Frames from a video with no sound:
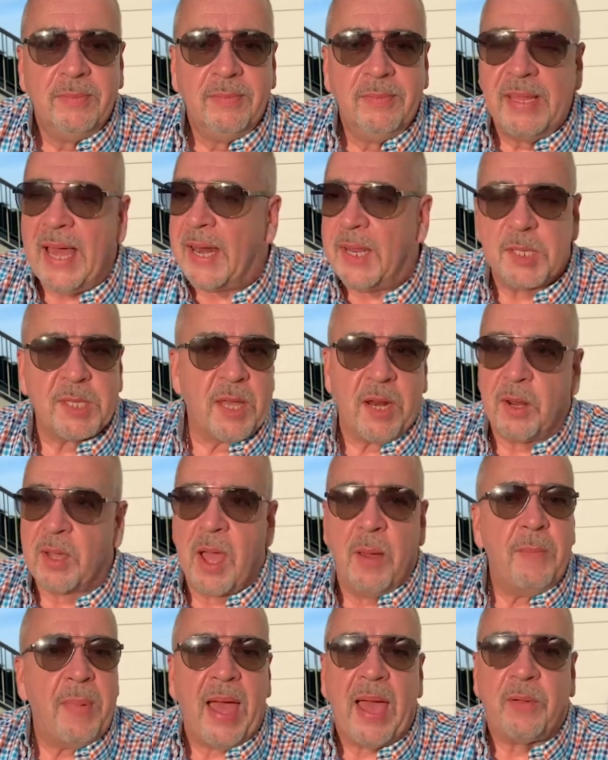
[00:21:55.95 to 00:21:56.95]
that is going to
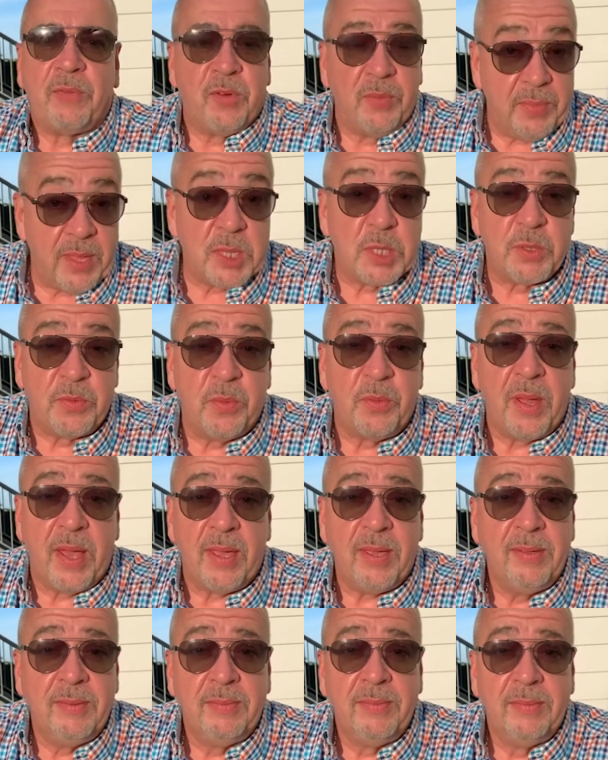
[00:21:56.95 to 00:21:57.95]
come back from this for
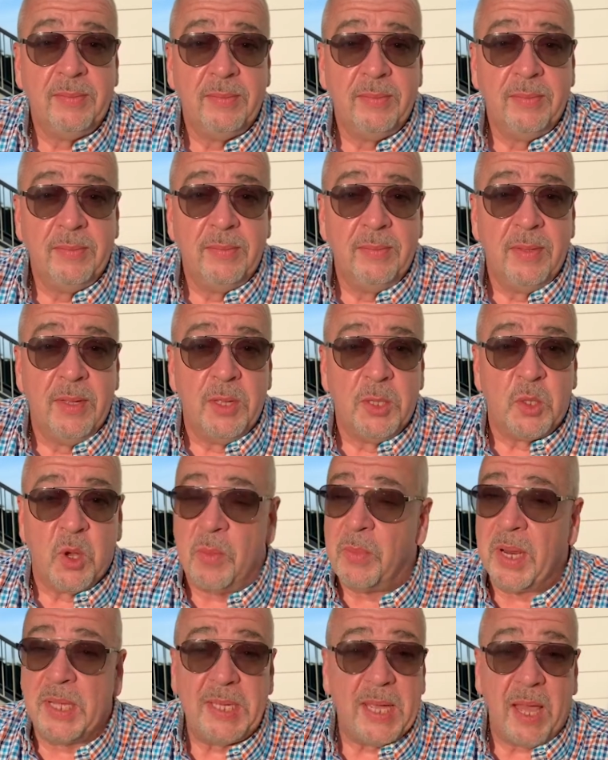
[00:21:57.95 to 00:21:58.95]
me. So I'm
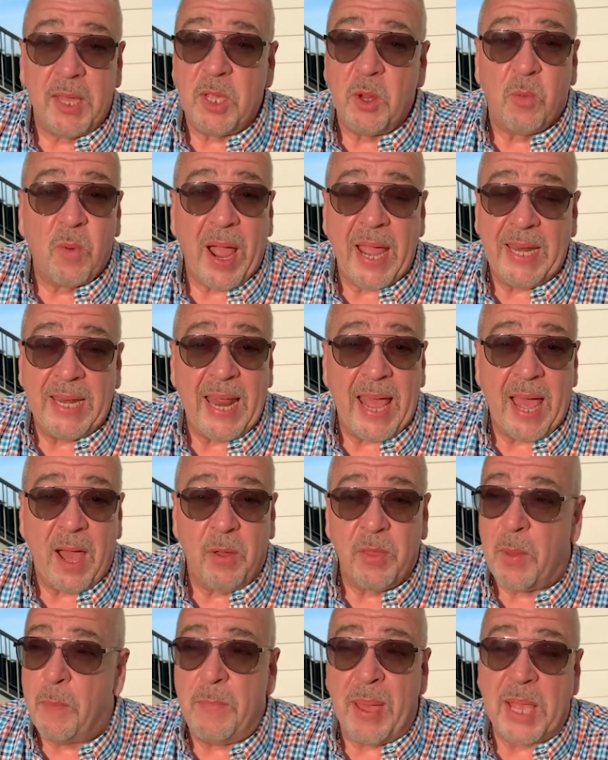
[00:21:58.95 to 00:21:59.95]
going to tell you right now,
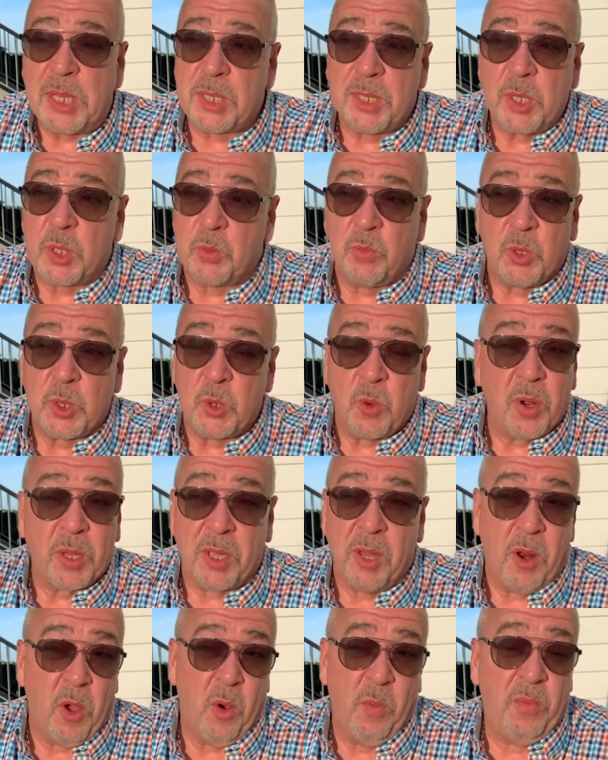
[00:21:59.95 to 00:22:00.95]
the best this resort
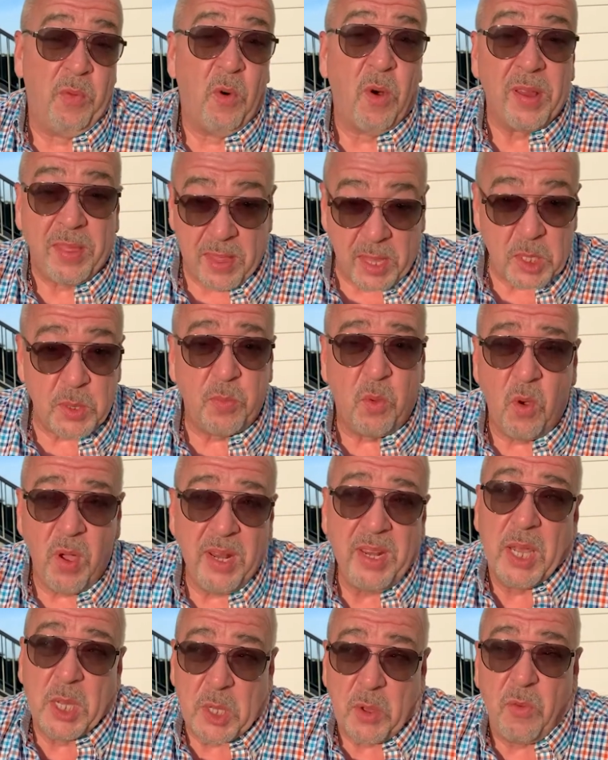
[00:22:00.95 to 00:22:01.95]
can hope for at this
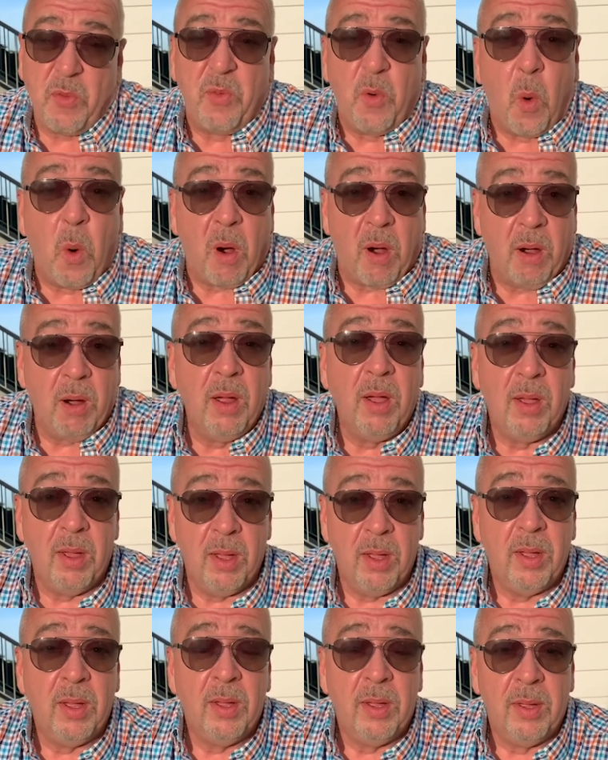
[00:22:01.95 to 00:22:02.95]
point is a 4.
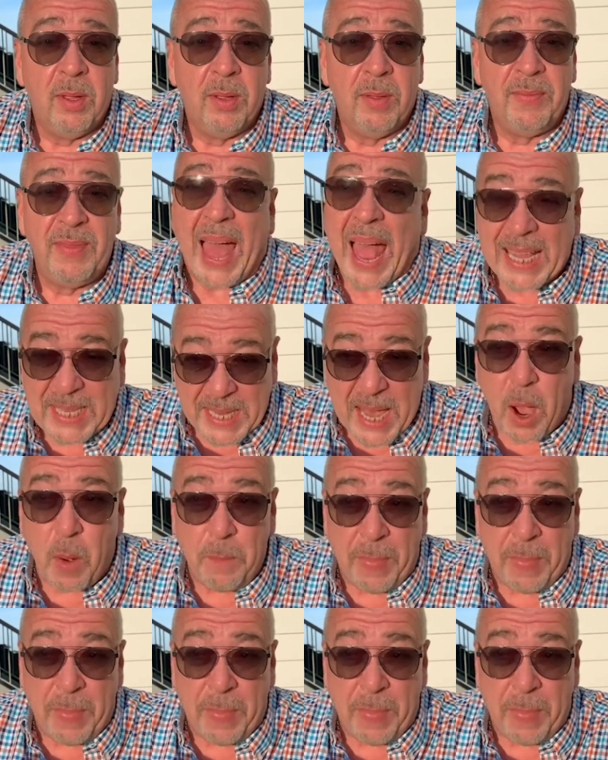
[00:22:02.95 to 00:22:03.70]
That's how